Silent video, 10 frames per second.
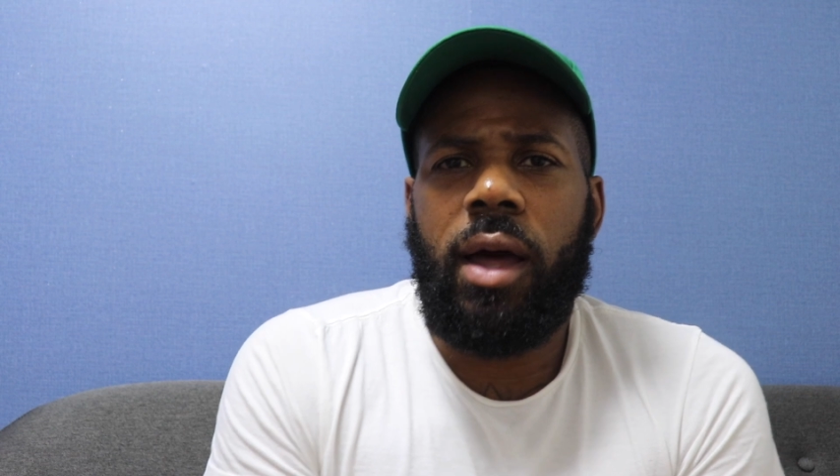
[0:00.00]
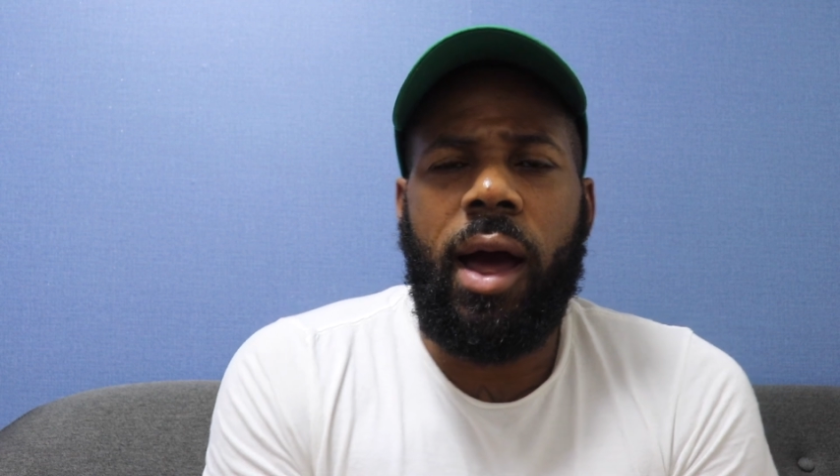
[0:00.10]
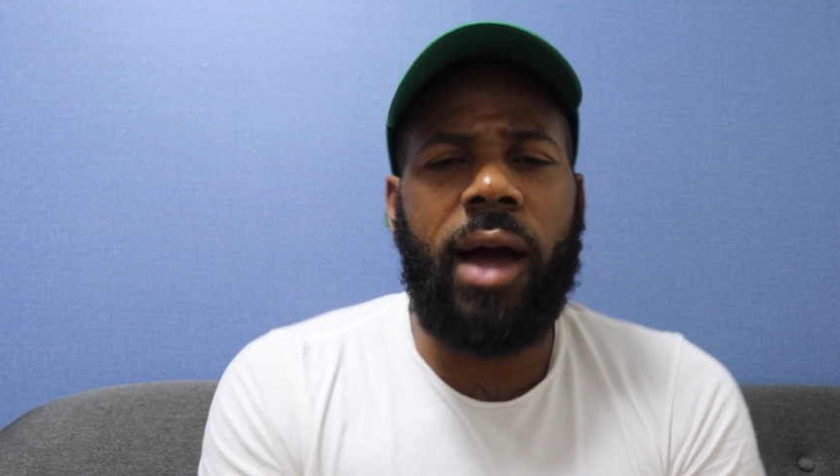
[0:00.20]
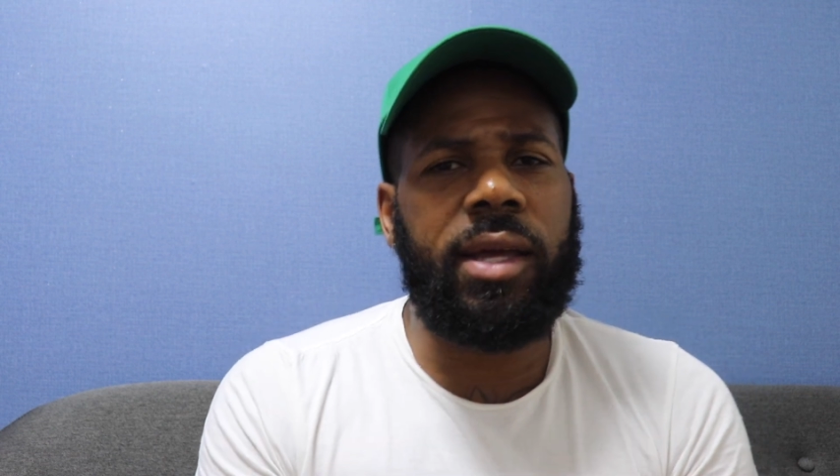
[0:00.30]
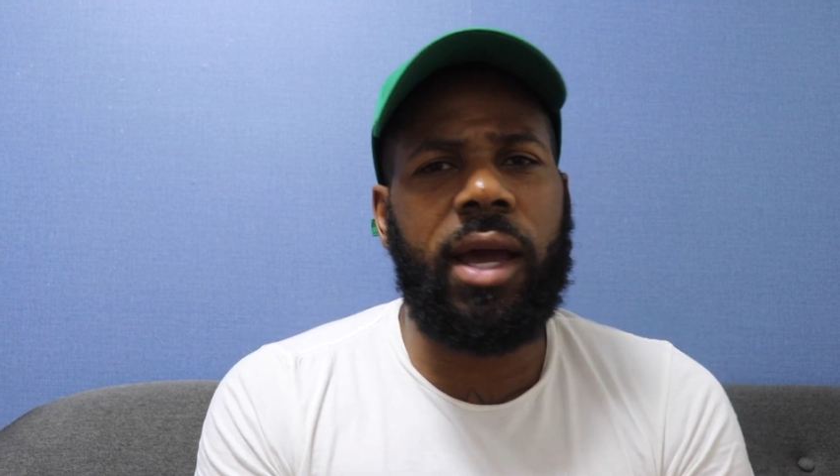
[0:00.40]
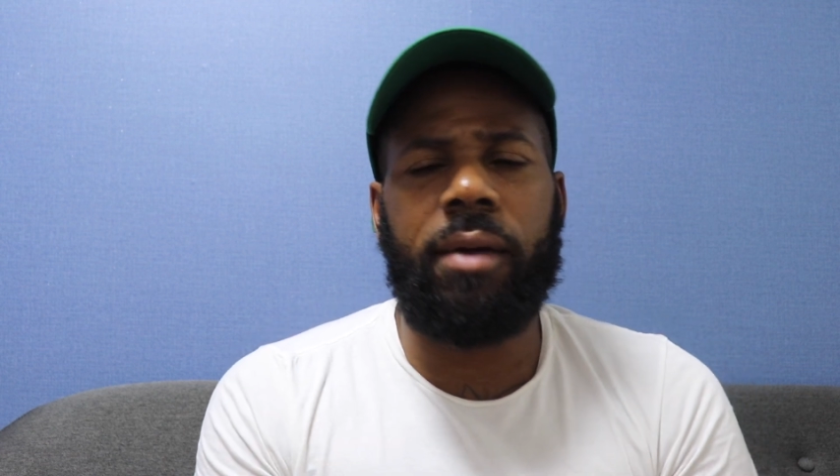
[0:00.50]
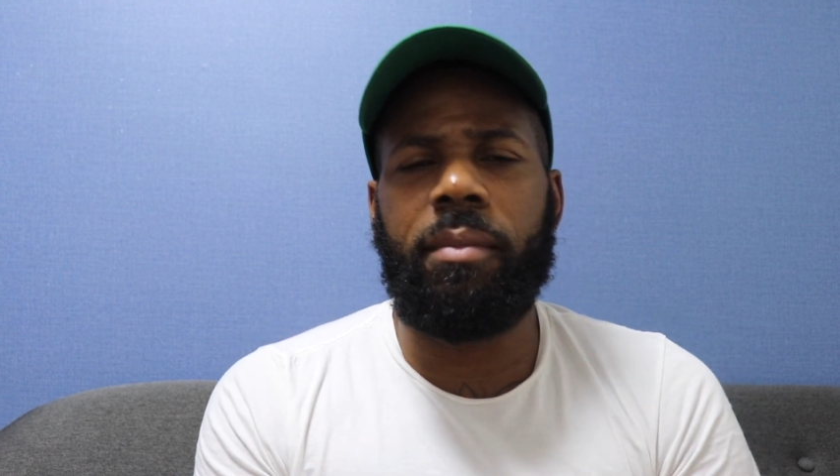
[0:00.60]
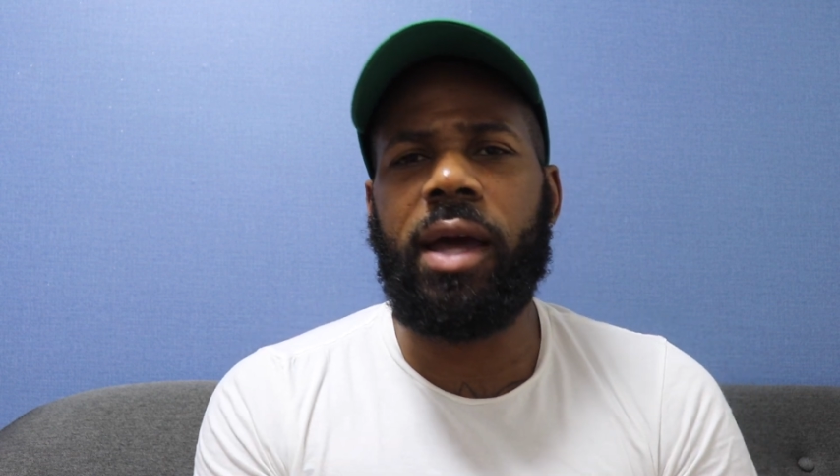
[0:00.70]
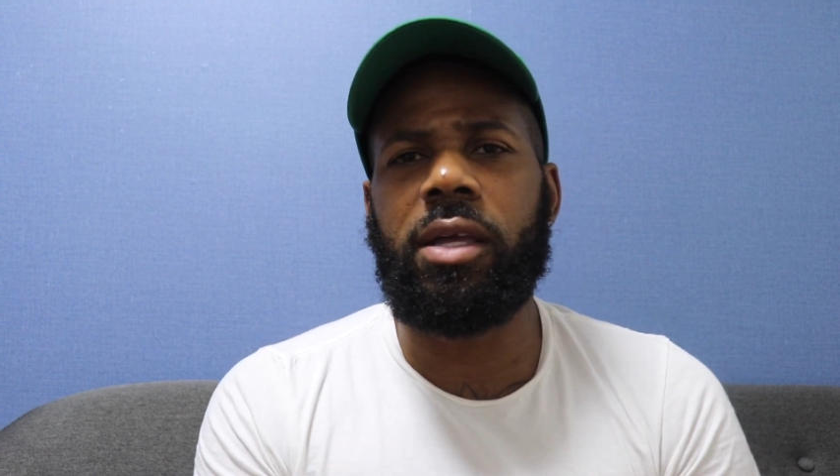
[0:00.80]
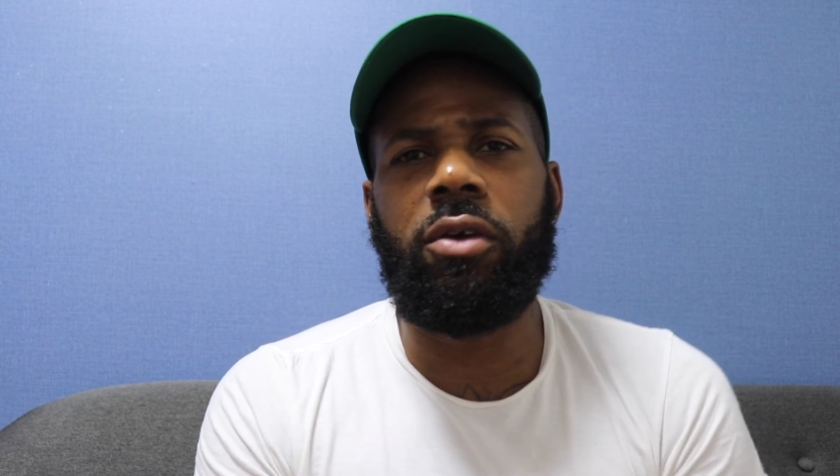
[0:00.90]
I can't
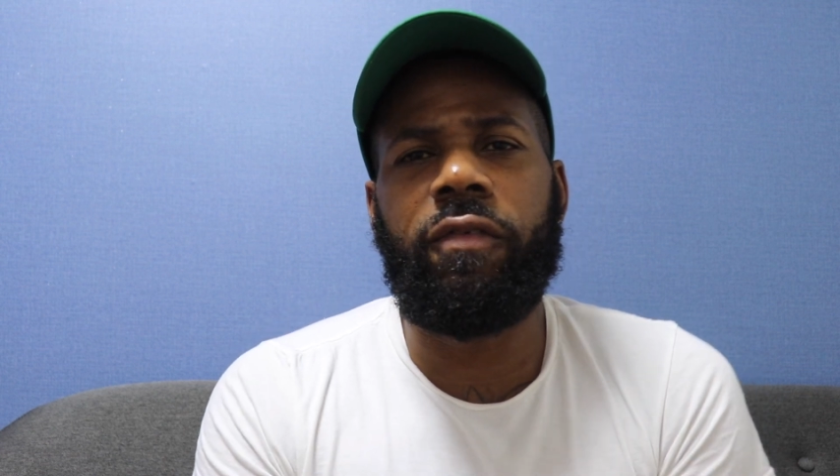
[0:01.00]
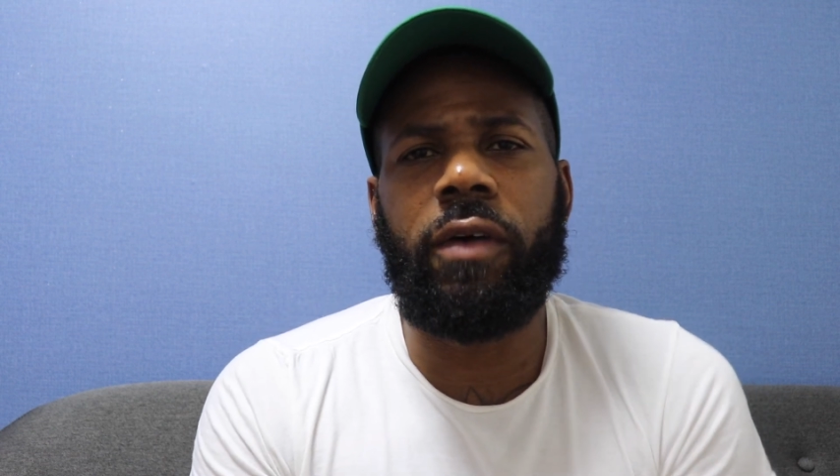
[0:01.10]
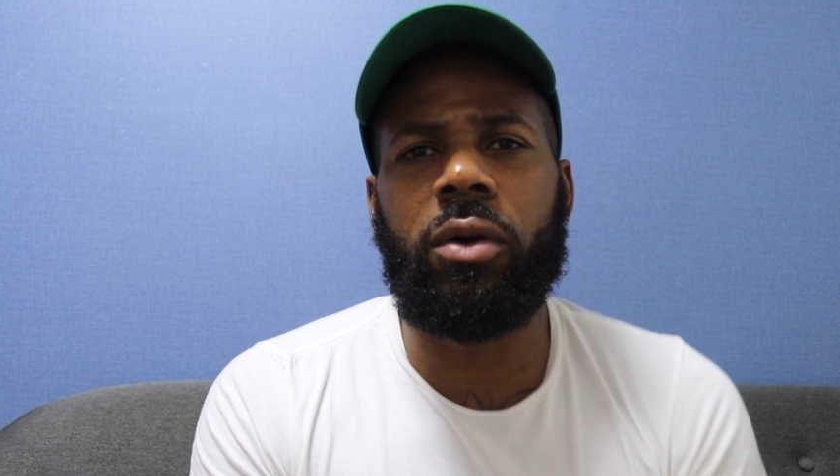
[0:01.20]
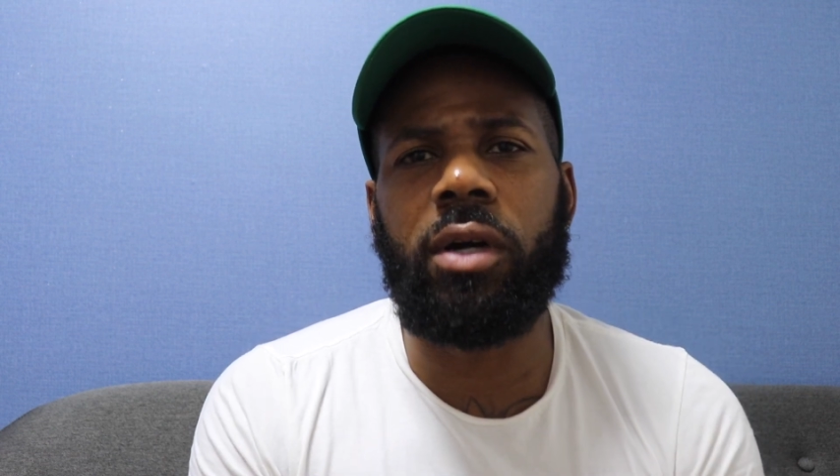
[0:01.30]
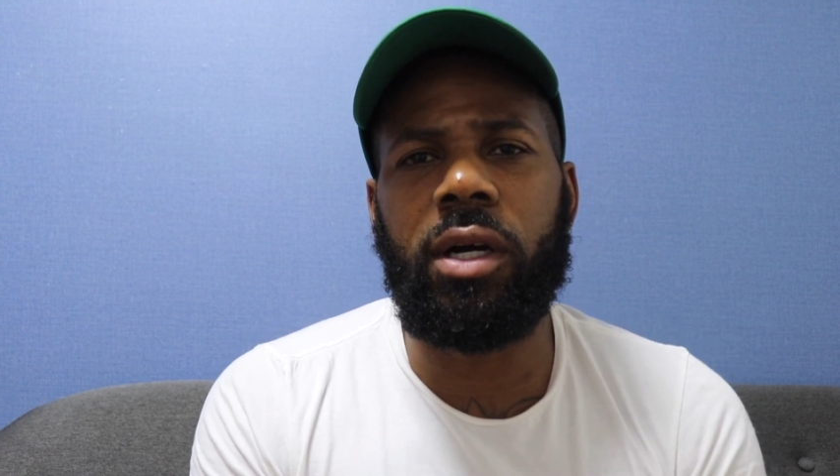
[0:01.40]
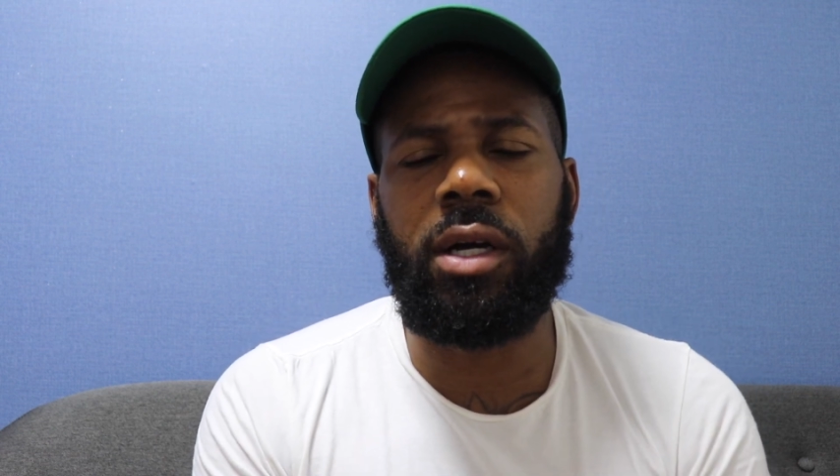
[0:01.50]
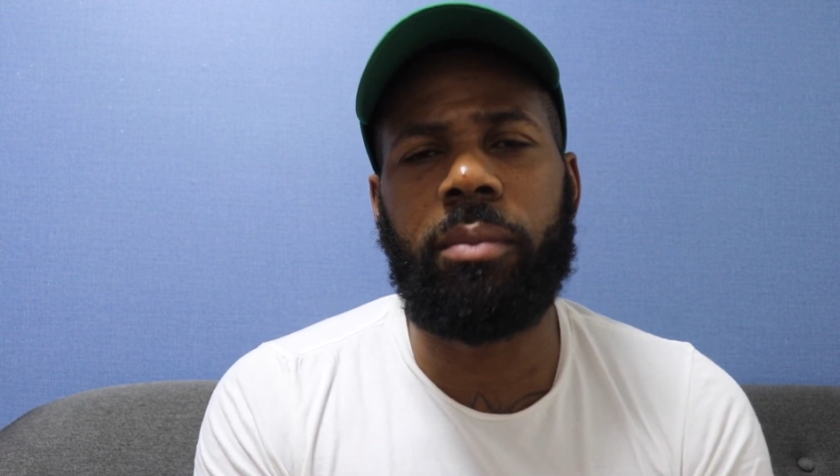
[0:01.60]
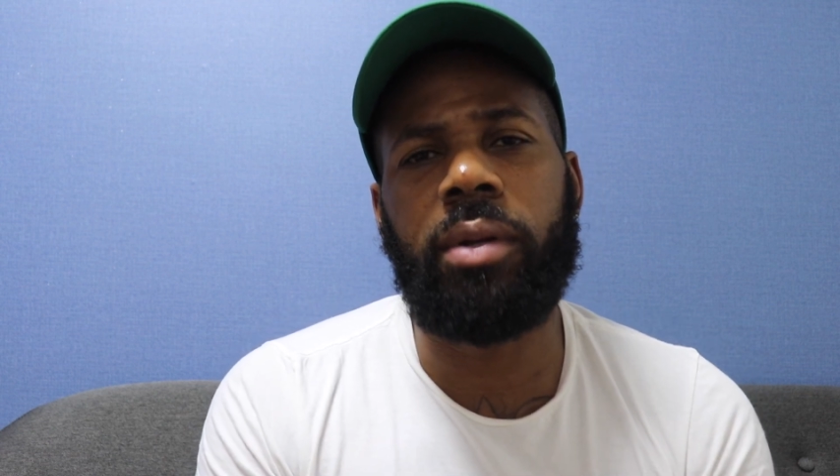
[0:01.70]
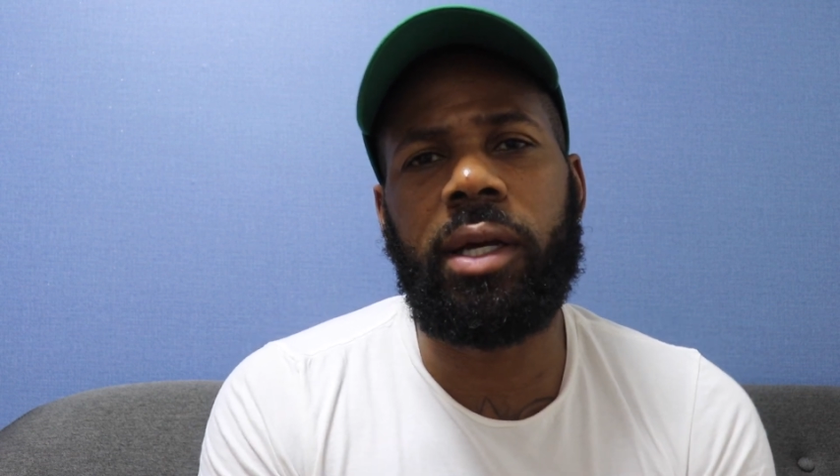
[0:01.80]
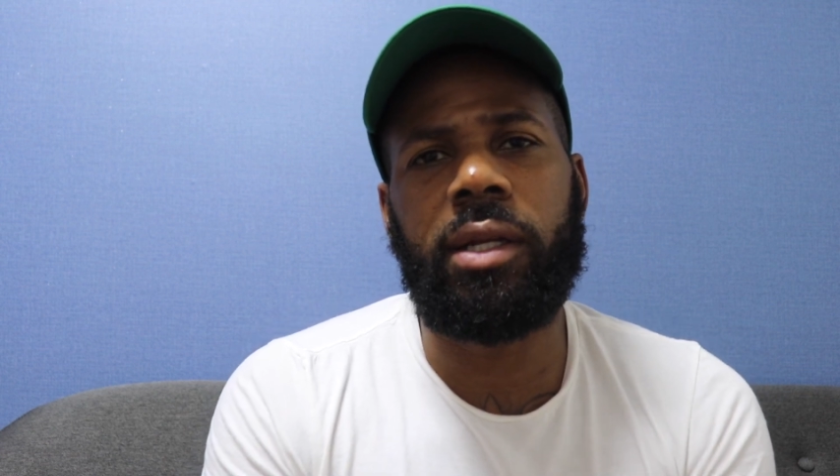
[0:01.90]
make you feel good
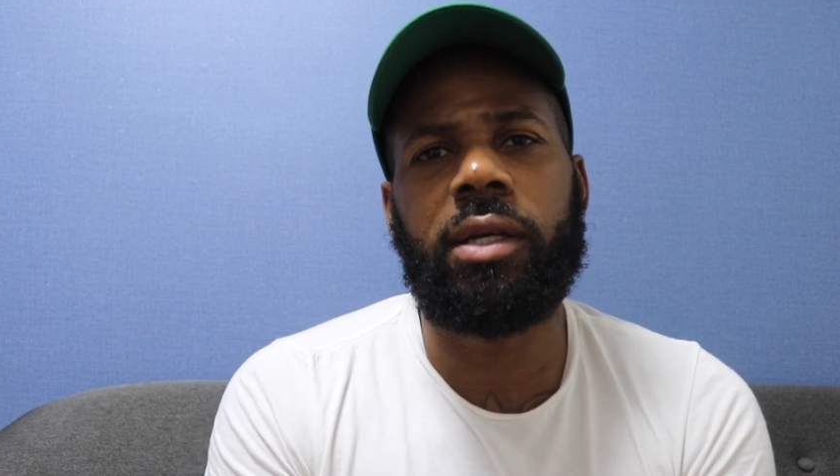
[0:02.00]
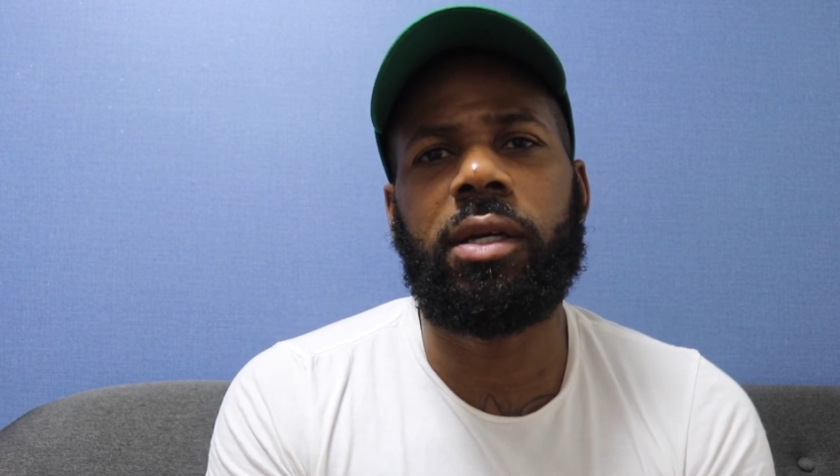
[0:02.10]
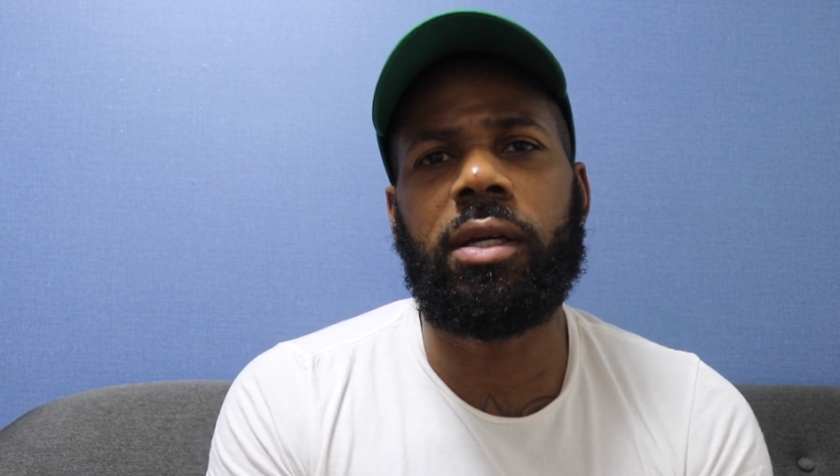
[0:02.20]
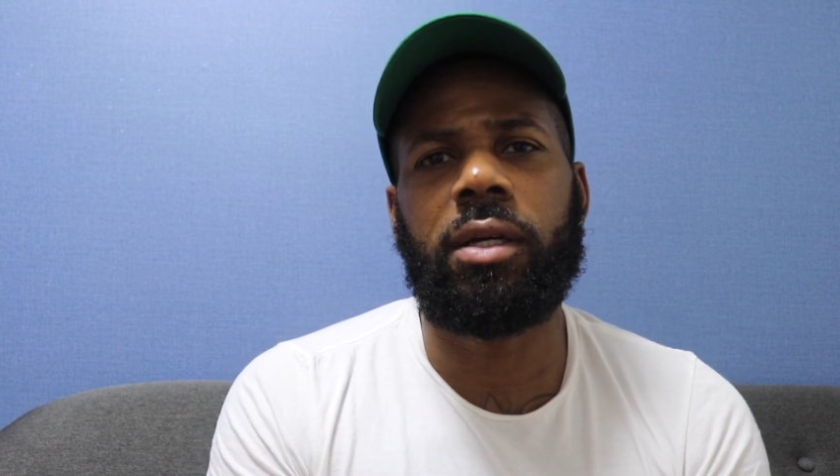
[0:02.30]
completely